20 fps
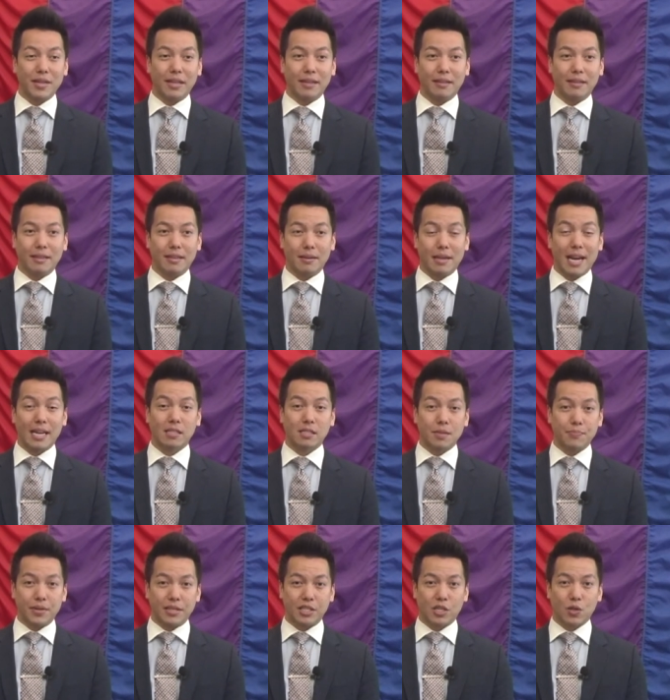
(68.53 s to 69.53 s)
It actually
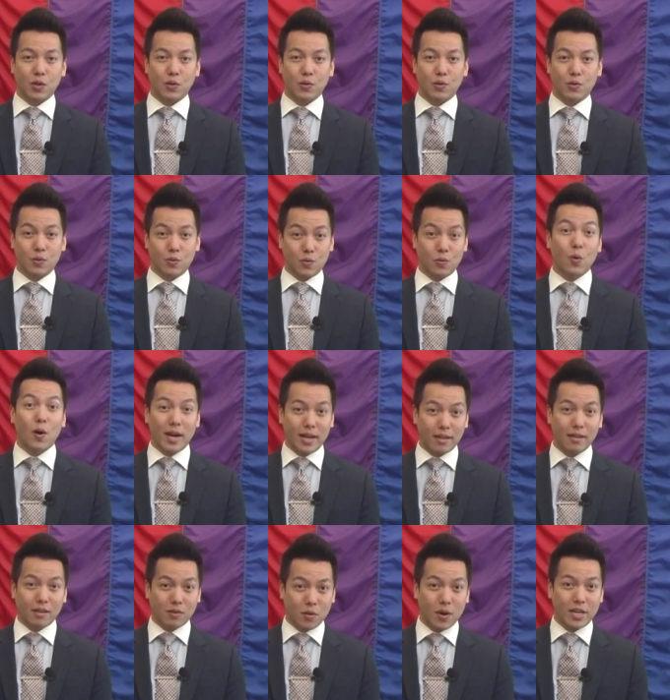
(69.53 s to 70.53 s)
means
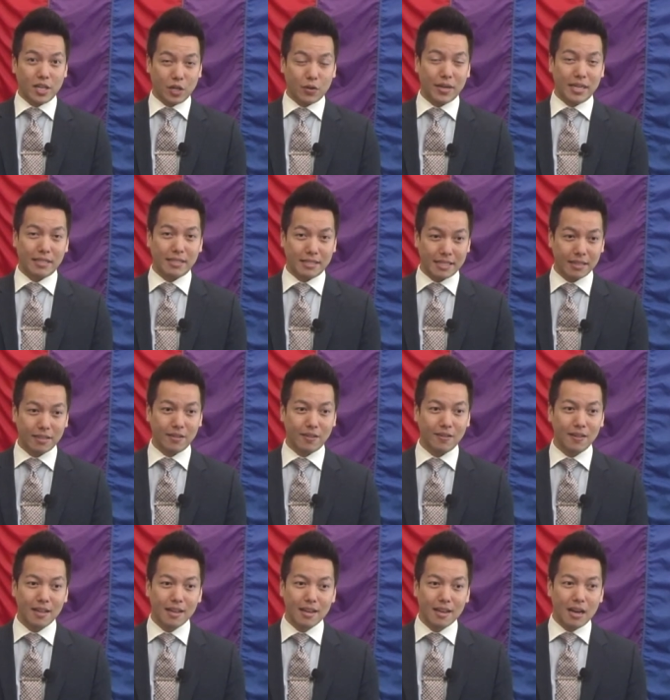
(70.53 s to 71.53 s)
quite a great deal.